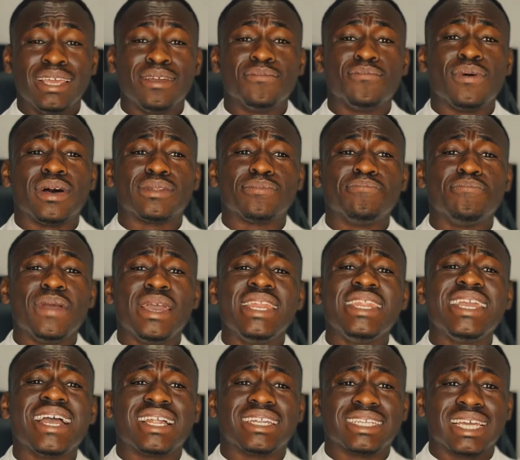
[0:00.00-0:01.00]
But
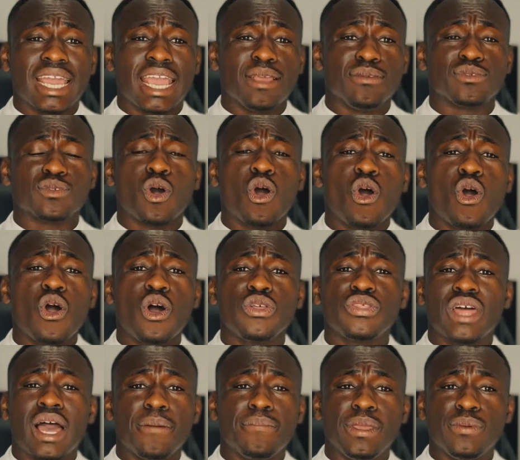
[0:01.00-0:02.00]
many a times, all
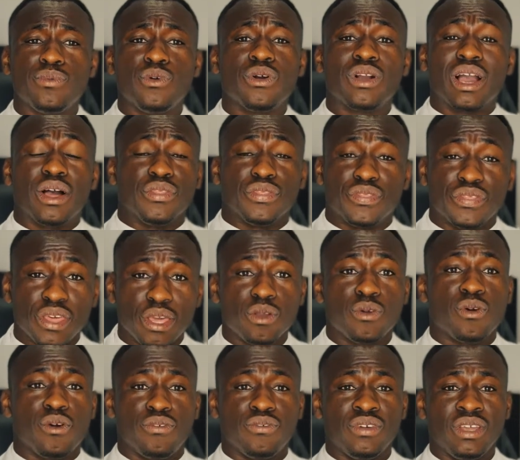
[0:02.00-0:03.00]
that people can think
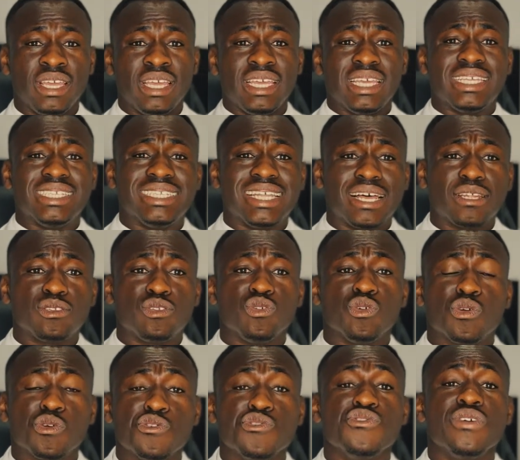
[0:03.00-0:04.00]
of is that to
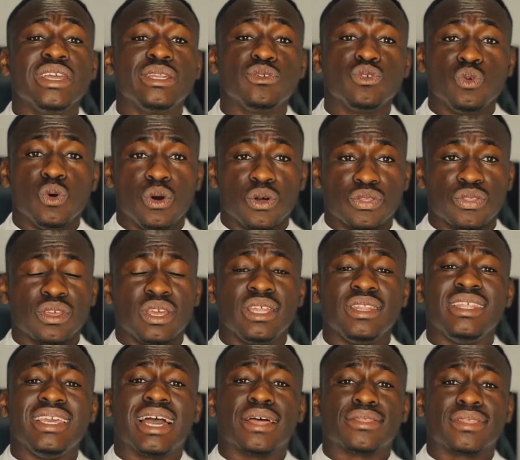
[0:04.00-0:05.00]
create wealth,
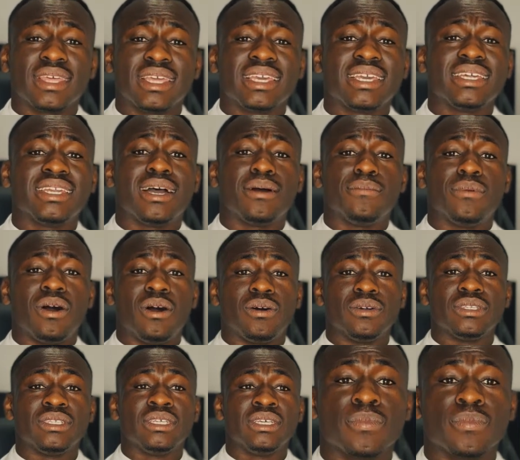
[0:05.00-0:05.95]
they are thinking about